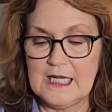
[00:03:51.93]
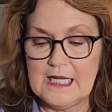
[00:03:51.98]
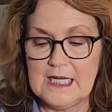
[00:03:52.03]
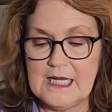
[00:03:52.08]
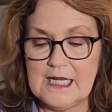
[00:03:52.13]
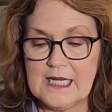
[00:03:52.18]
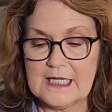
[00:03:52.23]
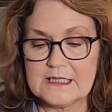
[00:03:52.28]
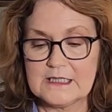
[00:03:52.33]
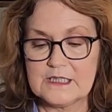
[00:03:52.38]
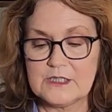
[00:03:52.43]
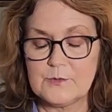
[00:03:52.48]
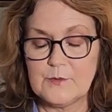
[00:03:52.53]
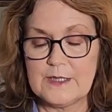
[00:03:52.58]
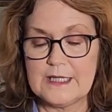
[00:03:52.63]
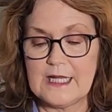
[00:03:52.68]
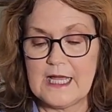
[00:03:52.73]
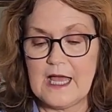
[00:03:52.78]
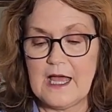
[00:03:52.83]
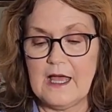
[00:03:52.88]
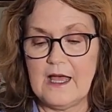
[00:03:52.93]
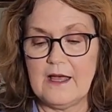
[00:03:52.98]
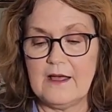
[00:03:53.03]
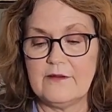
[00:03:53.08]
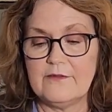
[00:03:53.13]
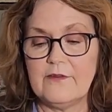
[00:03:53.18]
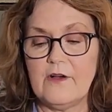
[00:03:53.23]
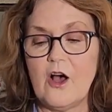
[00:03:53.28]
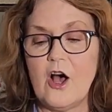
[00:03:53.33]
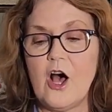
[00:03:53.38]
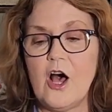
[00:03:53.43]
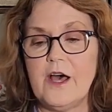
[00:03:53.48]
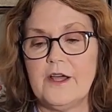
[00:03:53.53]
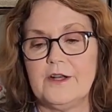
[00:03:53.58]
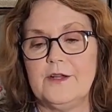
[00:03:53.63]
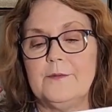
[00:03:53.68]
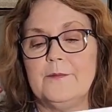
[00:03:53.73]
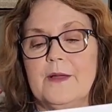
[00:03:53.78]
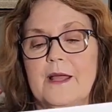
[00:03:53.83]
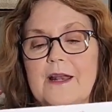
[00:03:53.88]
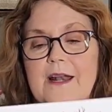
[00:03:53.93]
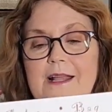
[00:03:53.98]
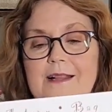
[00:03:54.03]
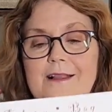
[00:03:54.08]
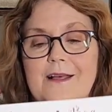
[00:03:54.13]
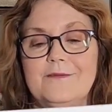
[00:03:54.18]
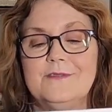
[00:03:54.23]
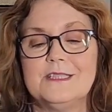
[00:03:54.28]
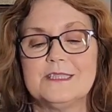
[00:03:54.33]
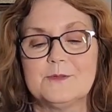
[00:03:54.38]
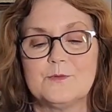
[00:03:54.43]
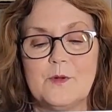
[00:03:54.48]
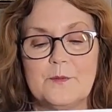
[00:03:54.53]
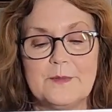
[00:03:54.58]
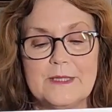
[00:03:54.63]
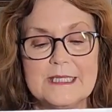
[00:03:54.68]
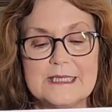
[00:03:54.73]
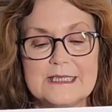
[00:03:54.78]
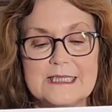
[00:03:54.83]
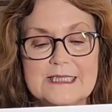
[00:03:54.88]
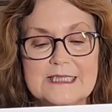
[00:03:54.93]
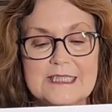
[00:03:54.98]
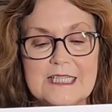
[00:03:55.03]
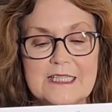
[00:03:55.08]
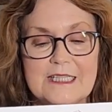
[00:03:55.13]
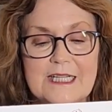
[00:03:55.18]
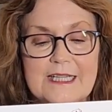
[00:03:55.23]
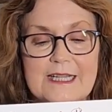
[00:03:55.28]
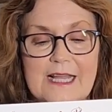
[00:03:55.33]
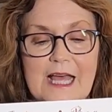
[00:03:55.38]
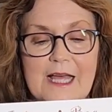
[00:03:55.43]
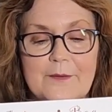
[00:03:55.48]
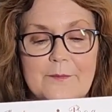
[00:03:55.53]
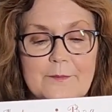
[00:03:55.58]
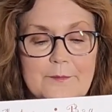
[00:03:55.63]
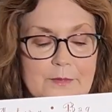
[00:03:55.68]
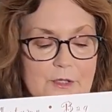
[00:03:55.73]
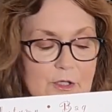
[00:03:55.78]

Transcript: Next we have Autumn, and I love this one because it's done on that